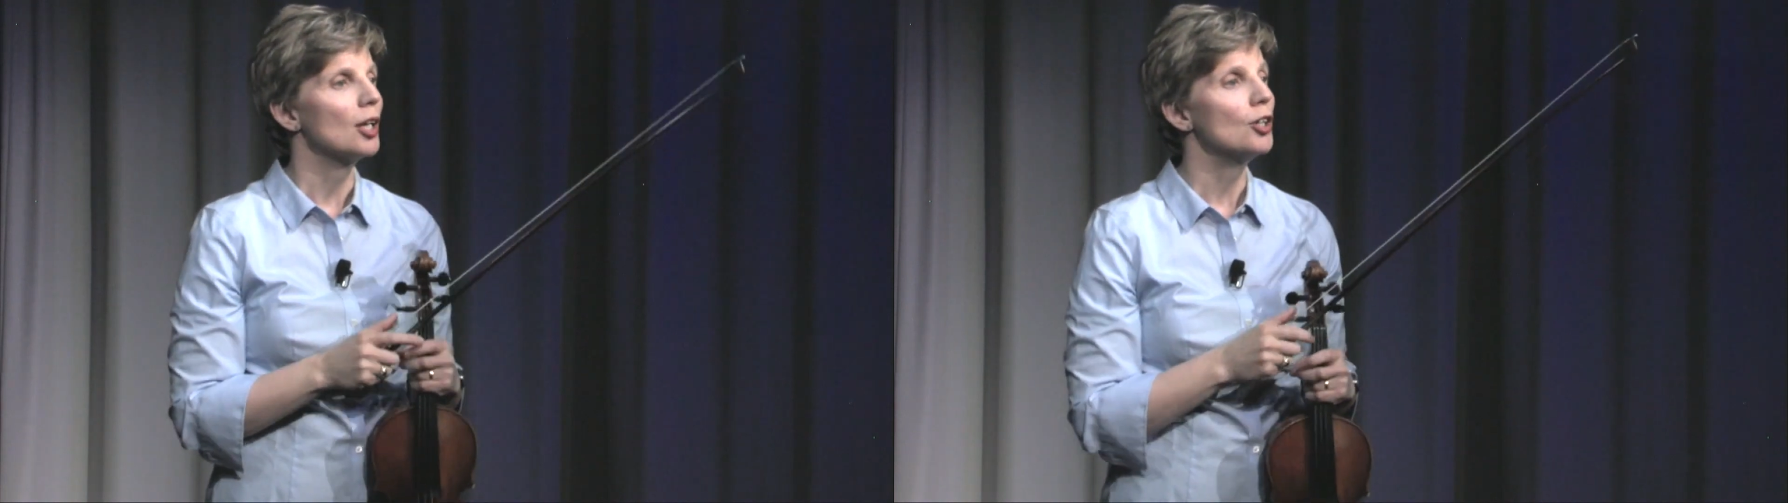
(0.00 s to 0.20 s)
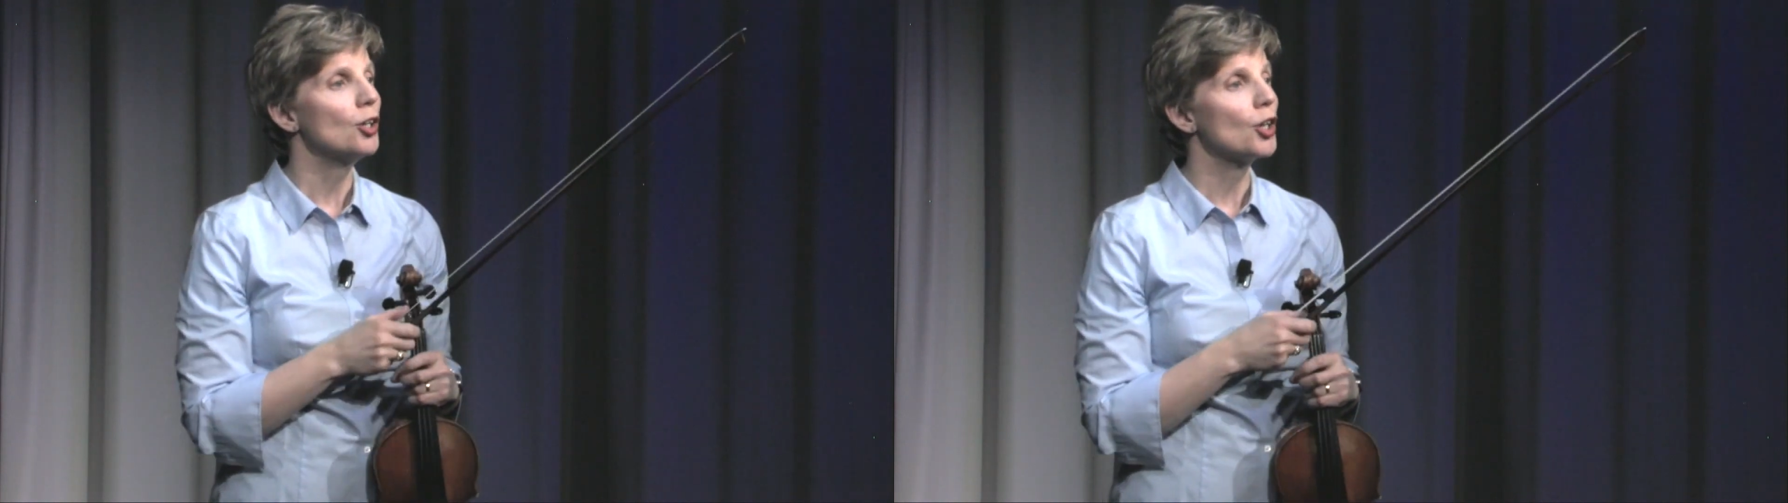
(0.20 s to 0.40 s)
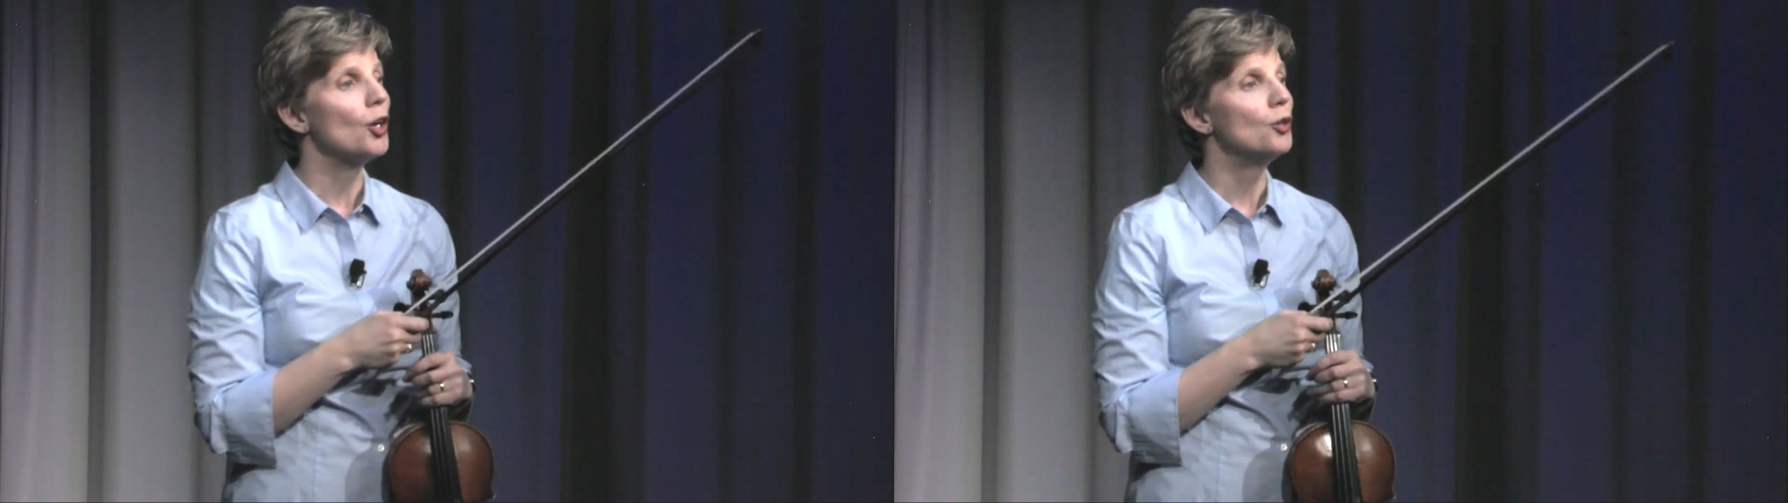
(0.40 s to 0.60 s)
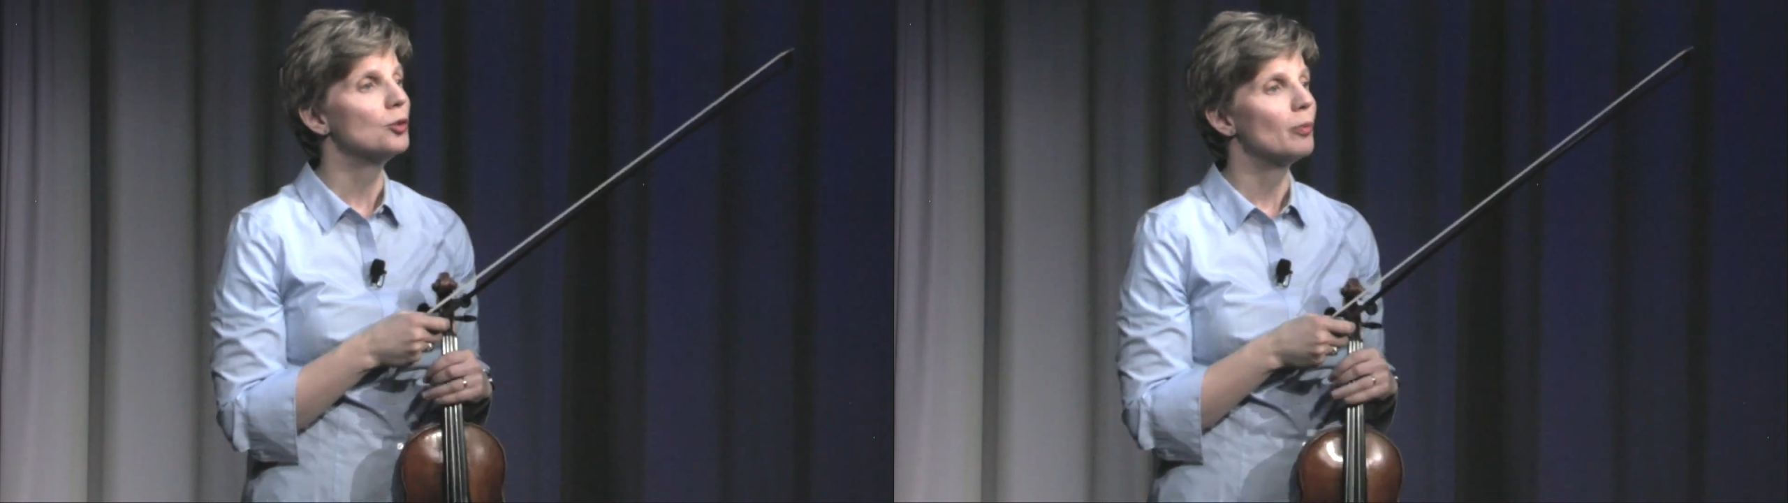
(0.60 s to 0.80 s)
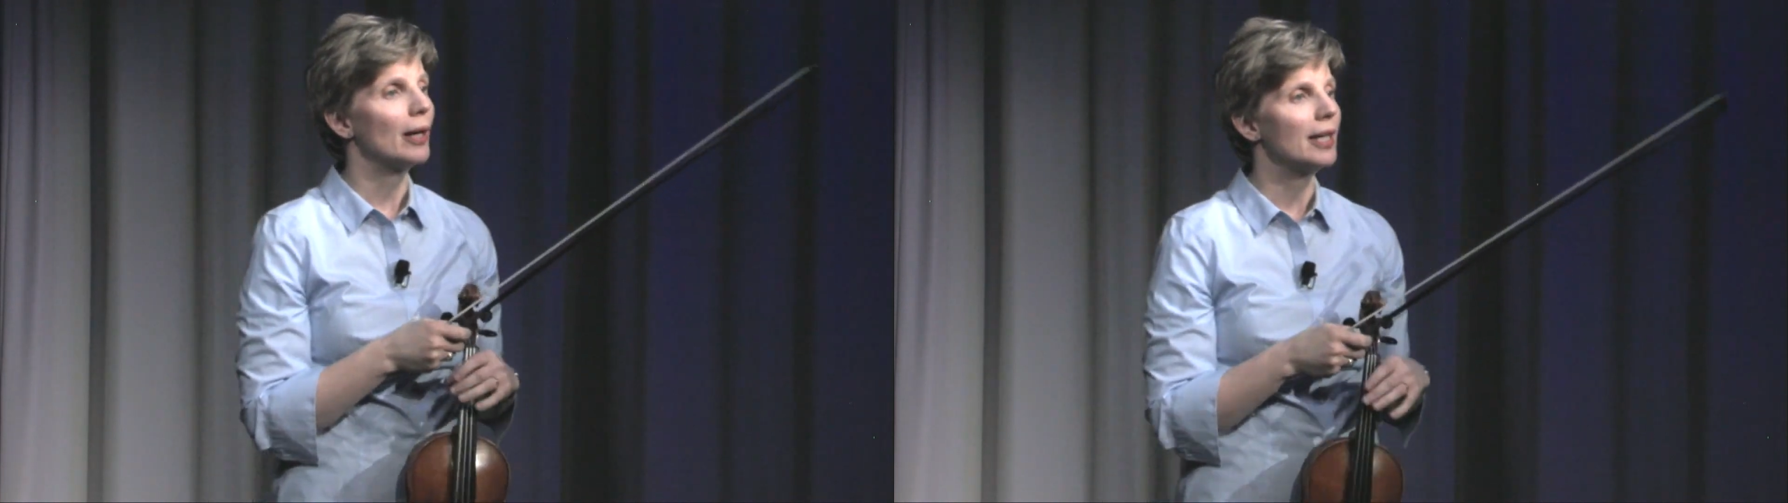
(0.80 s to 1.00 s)
are not
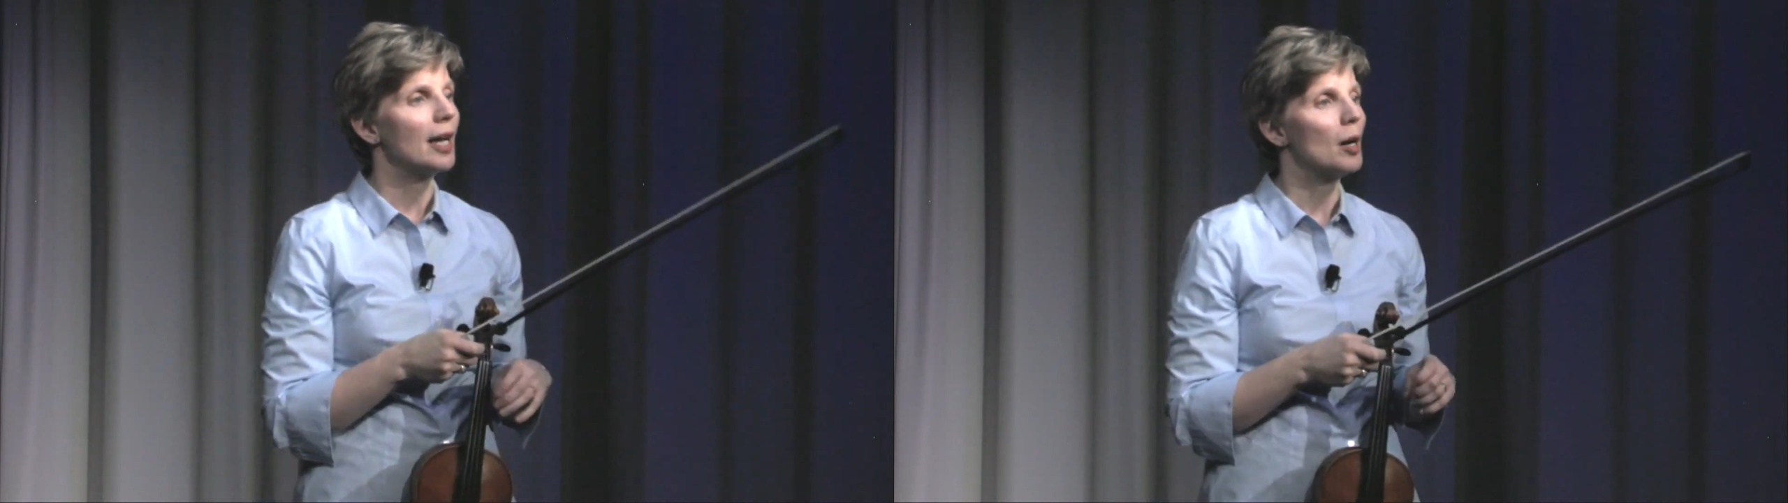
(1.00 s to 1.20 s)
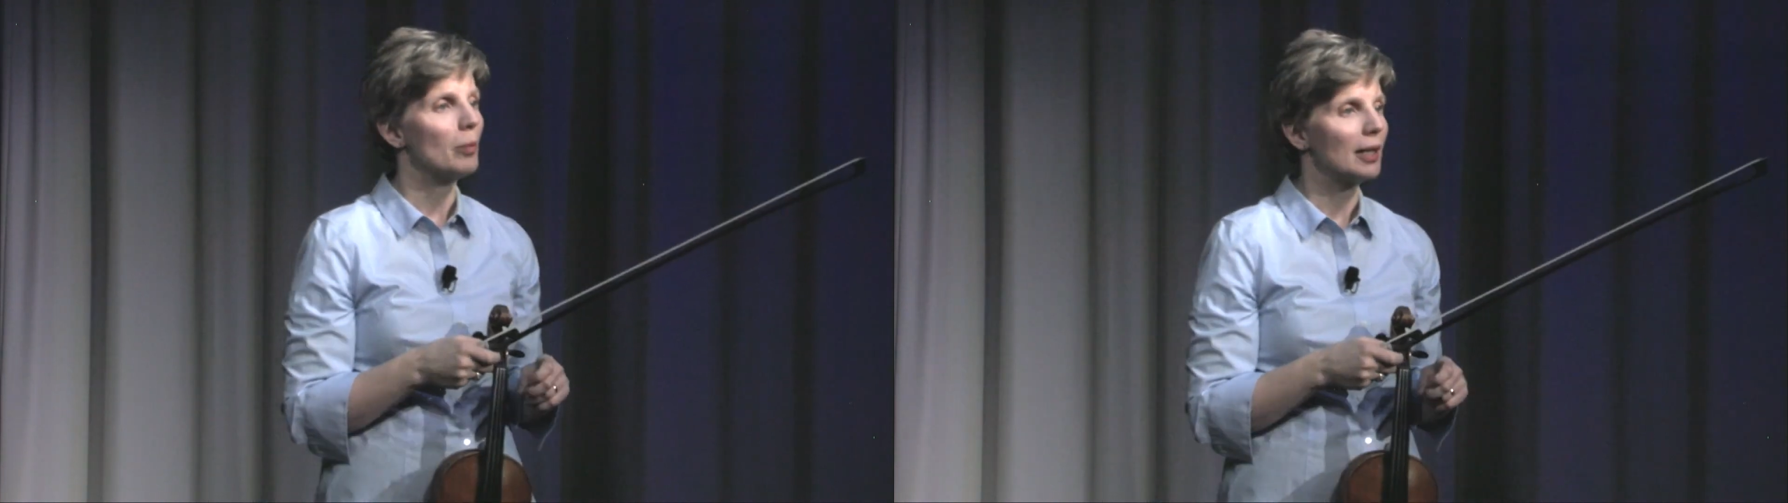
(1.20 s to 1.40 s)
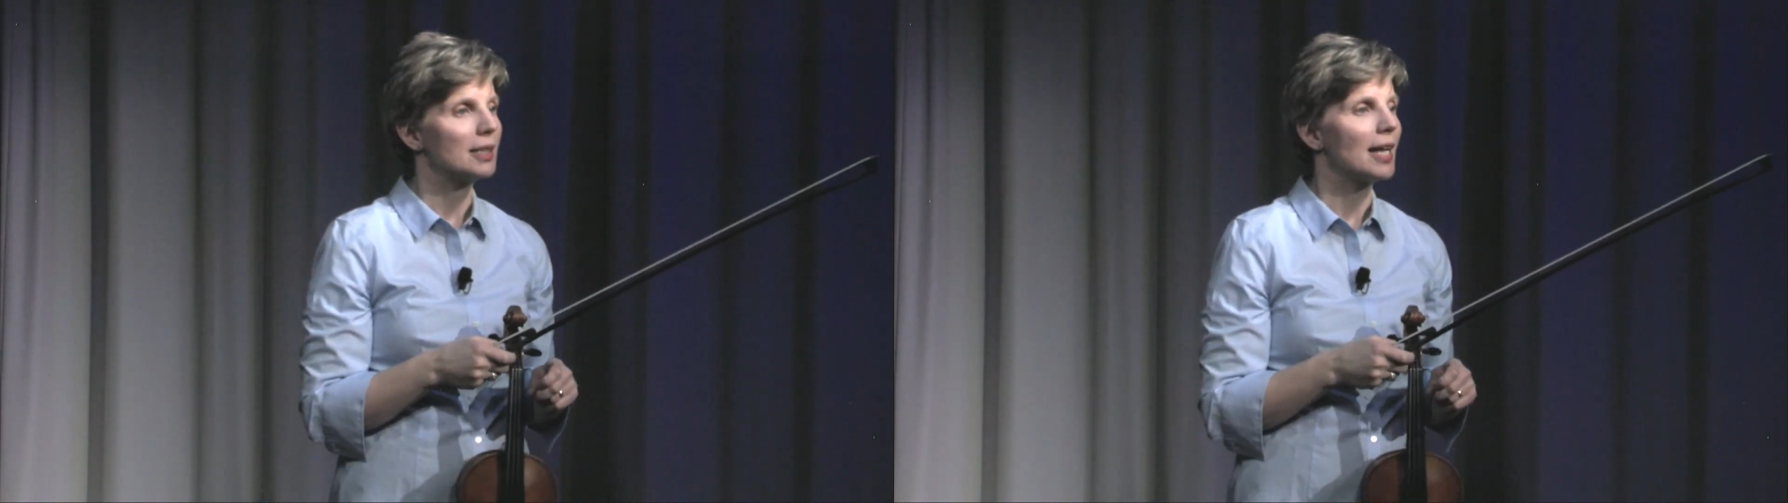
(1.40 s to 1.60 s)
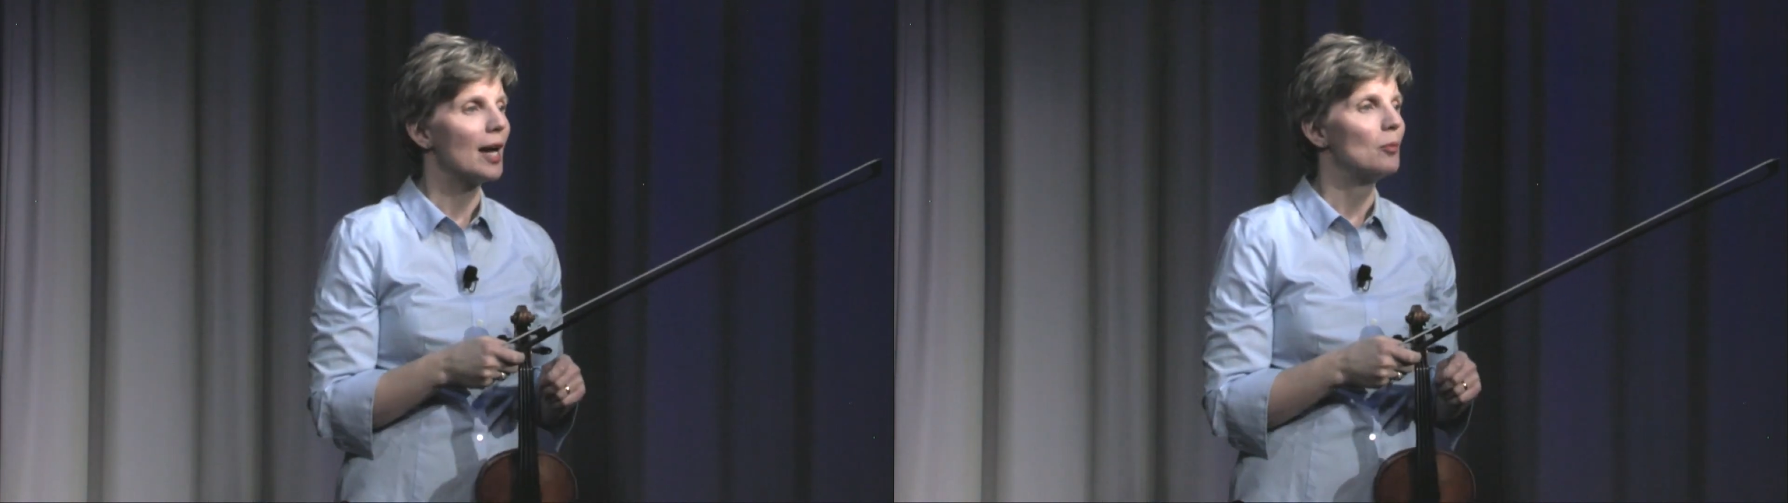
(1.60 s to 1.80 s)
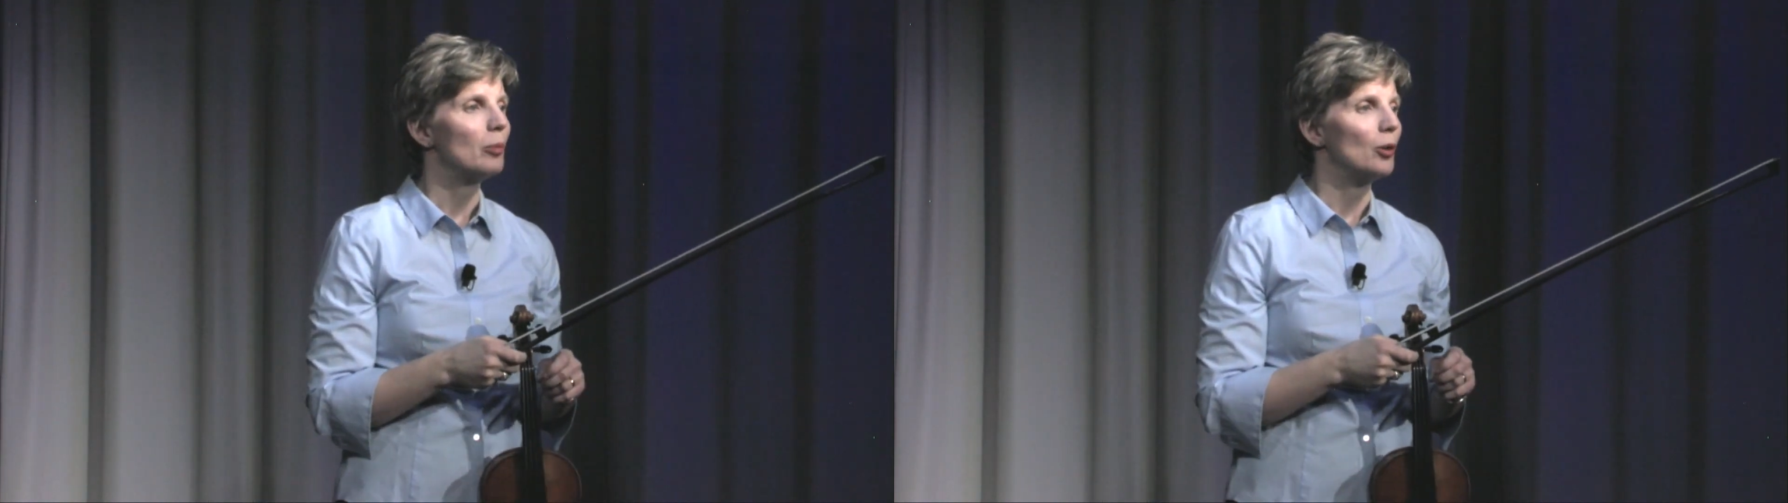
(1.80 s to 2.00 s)
owned by the up and
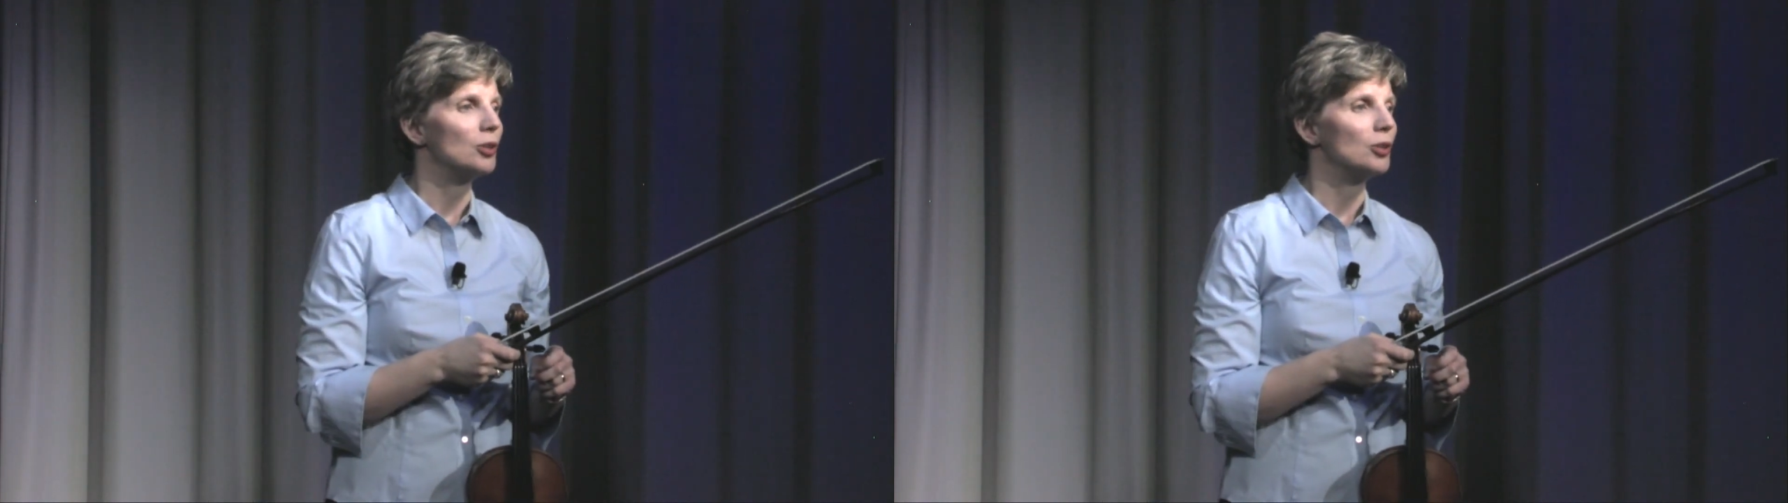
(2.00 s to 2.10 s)
down bow